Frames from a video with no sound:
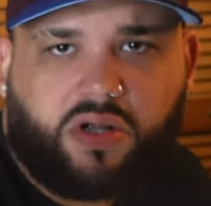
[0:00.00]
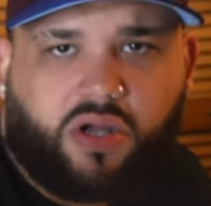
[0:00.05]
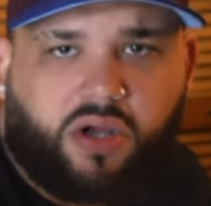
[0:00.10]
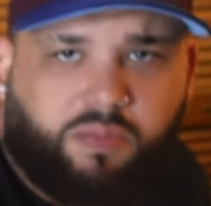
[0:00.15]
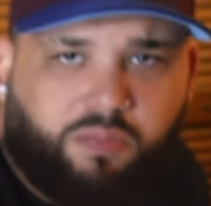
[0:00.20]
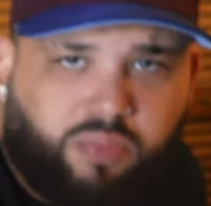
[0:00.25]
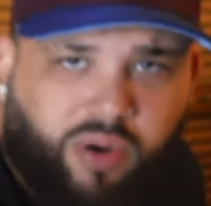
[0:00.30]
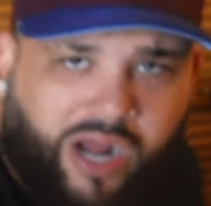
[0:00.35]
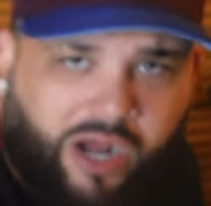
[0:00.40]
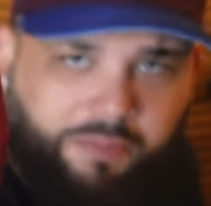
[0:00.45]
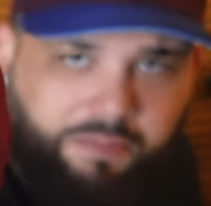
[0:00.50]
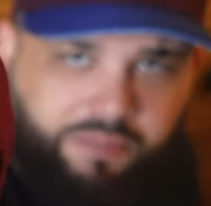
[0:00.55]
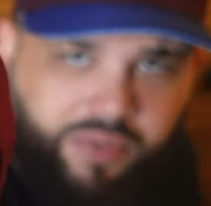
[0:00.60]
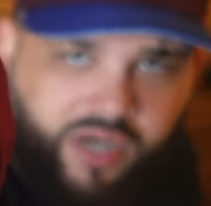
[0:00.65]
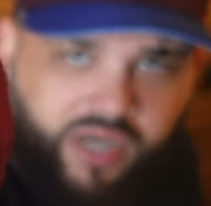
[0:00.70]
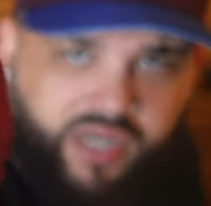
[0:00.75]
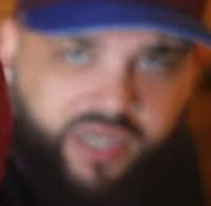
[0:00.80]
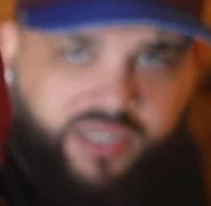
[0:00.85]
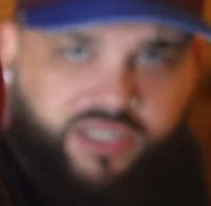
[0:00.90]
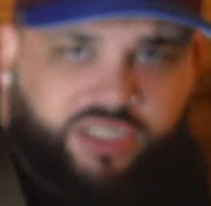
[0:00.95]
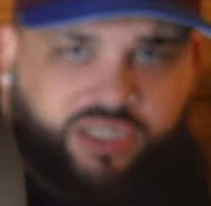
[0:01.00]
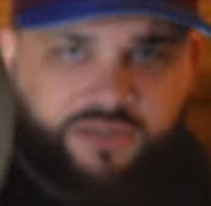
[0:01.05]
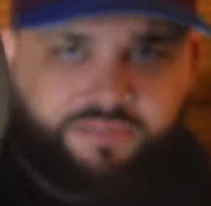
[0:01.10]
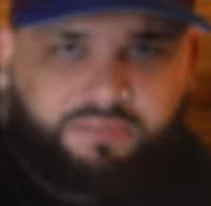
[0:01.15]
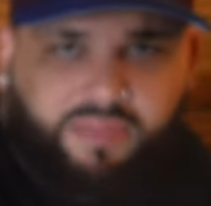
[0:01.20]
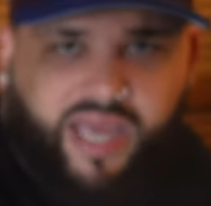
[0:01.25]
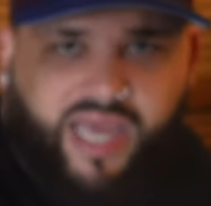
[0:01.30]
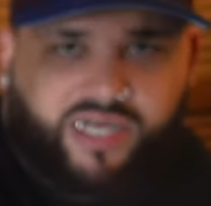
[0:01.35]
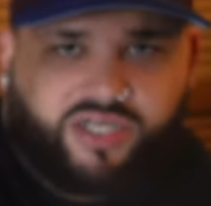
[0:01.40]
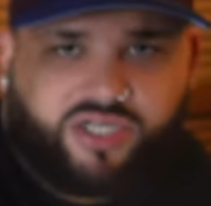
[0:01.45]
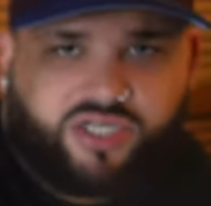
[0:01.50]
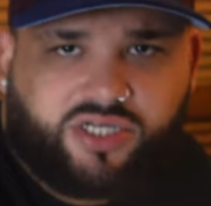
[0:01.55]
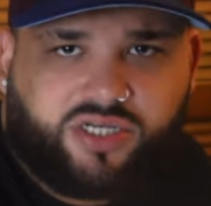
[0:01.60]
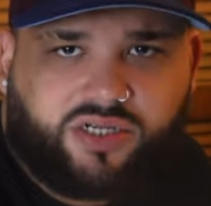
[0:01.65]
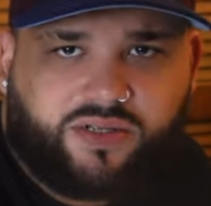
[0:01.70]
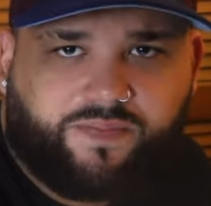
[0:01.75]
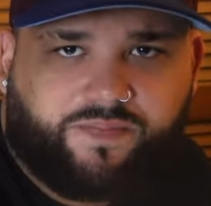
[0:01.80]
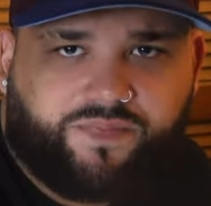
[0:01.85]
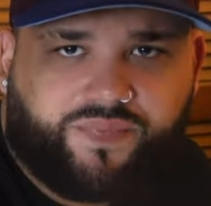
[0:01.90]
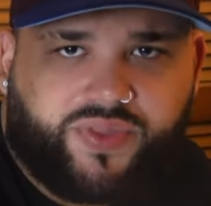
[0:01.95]
Brown button to match
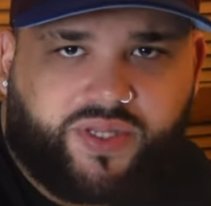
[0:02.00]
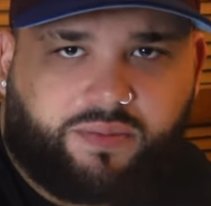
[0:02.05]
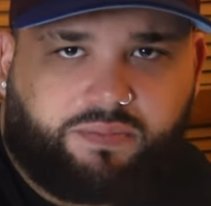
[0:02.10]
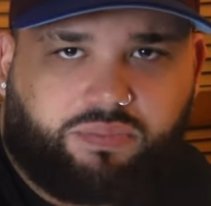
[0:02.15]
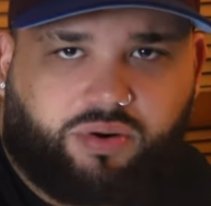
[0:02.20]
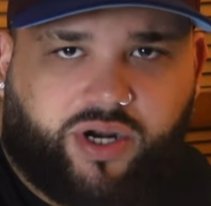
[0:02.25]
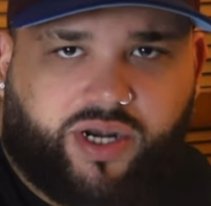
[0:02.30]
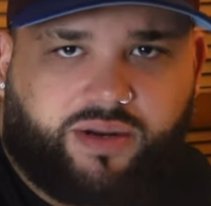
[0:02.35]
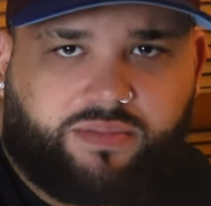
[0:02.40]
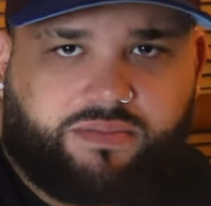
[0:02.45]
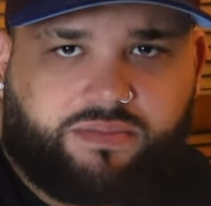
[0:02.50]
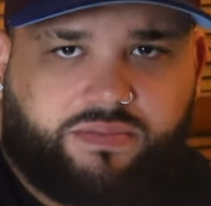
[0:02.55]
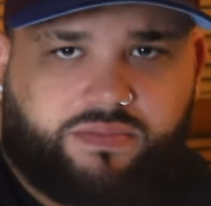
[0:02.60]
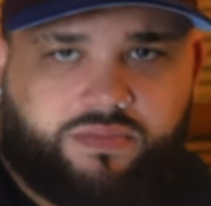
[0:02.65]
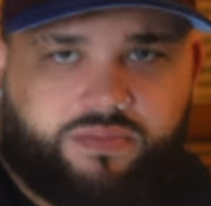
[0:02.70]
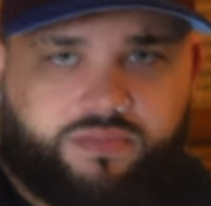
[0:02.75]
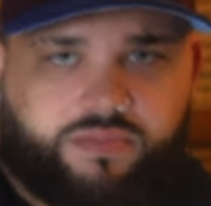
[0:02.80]
the brim.